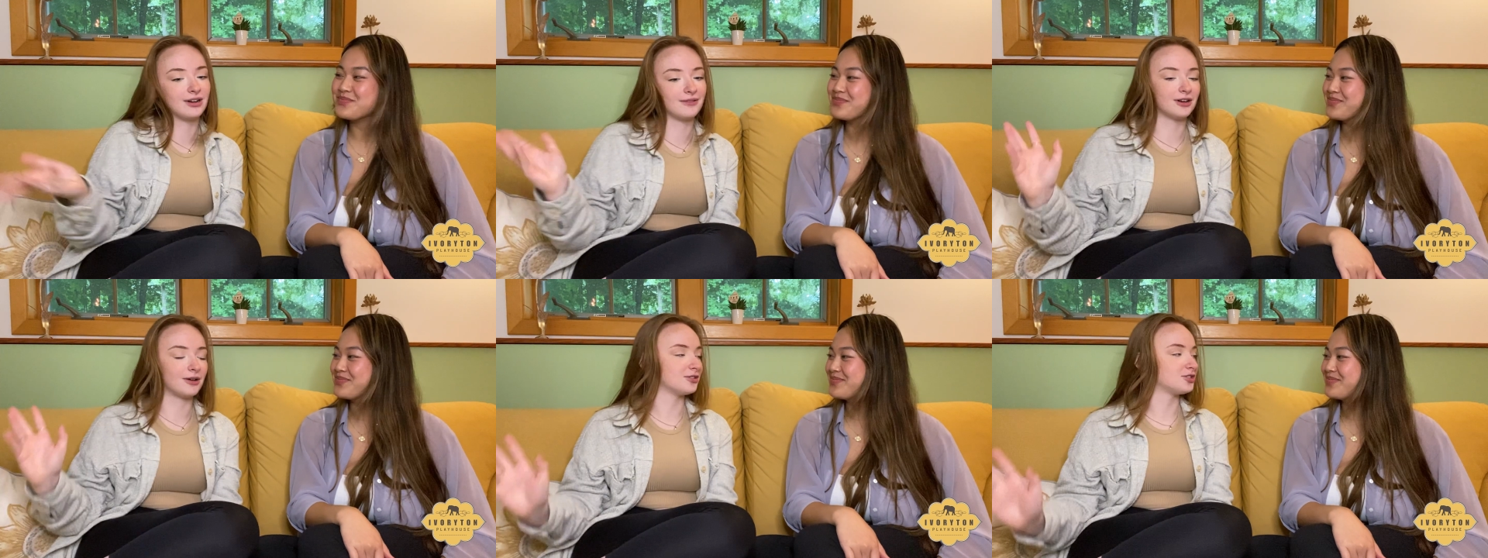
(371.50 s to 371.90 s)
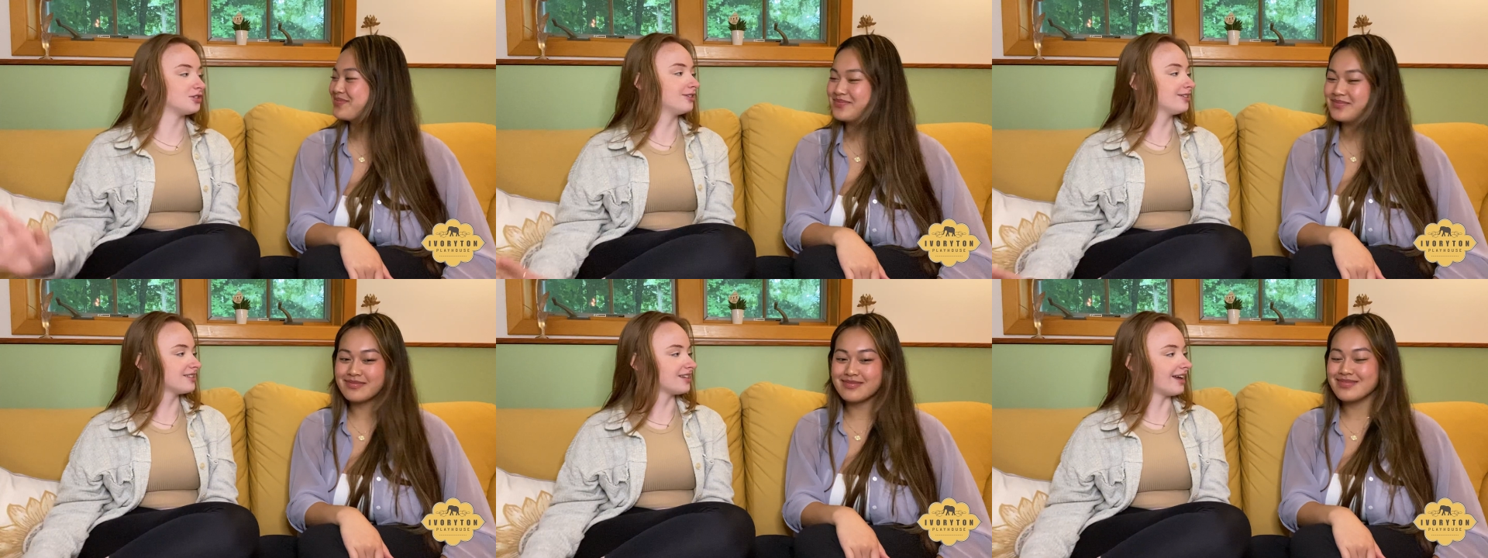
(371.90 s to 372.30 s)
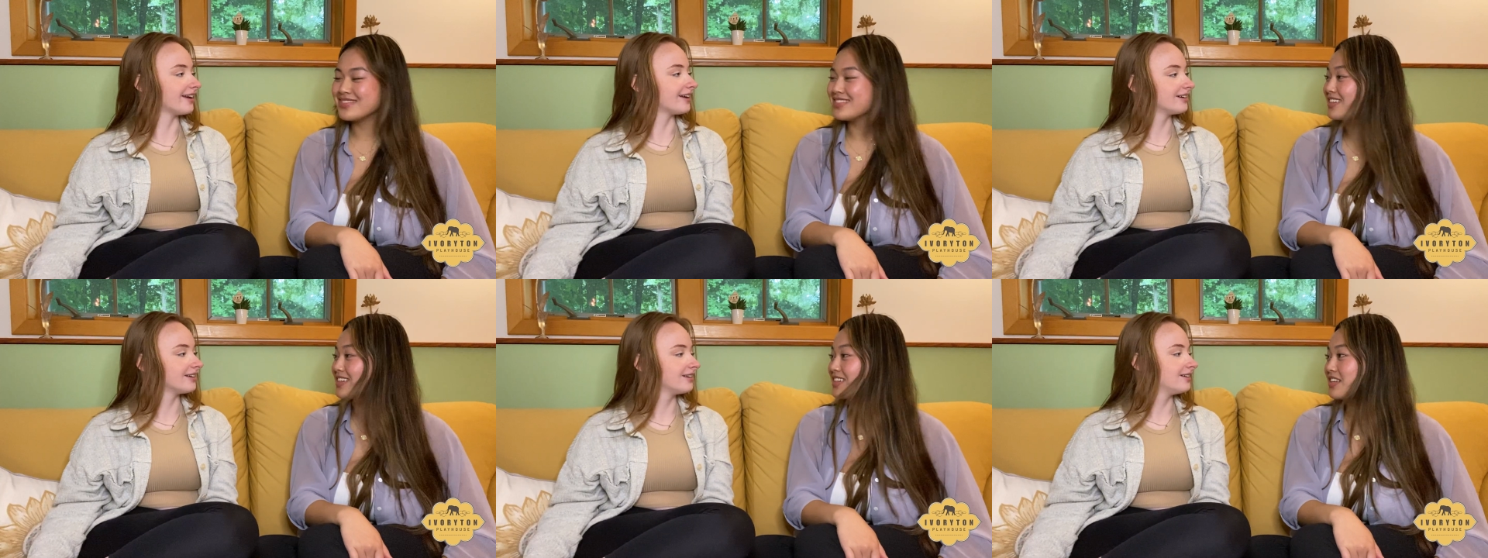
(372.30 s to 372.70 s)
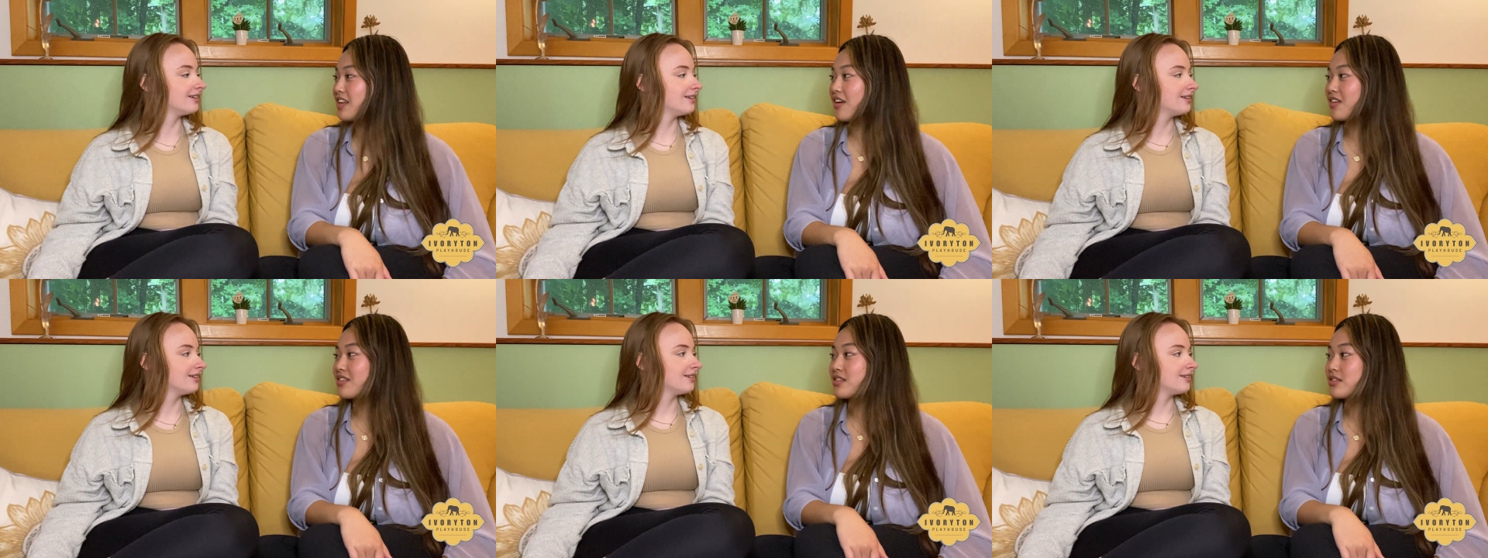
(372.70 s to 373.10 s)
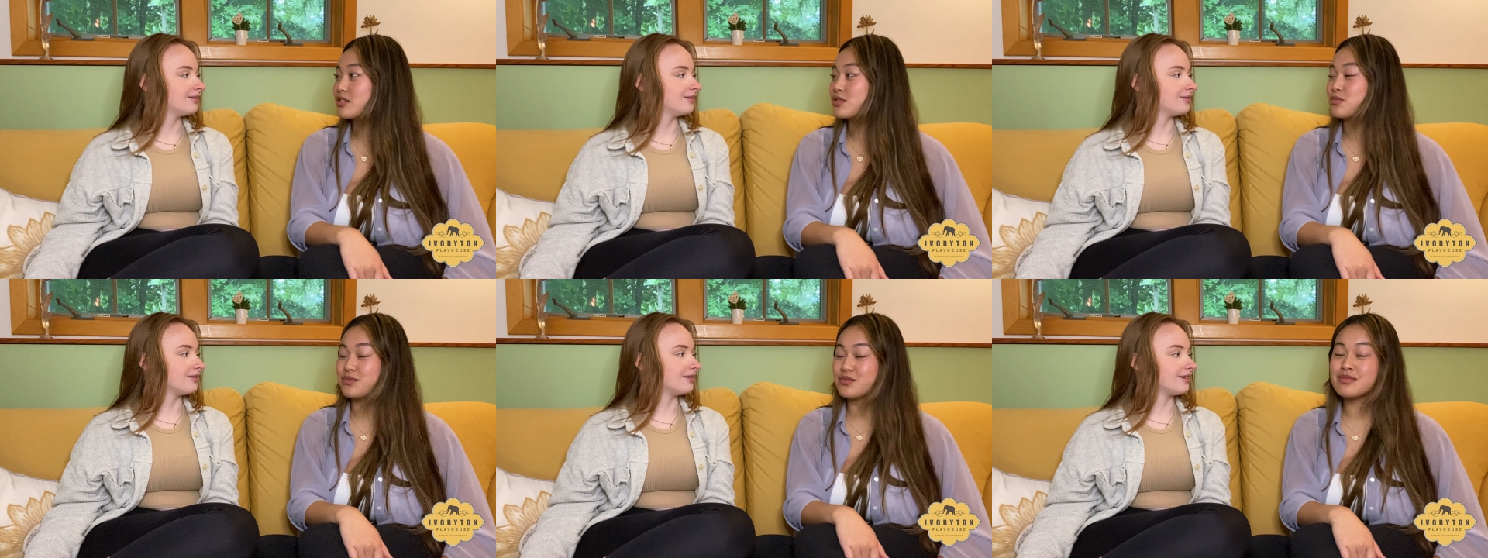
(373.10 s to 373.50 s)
Speaker 1: even know what she looks like. No, it was.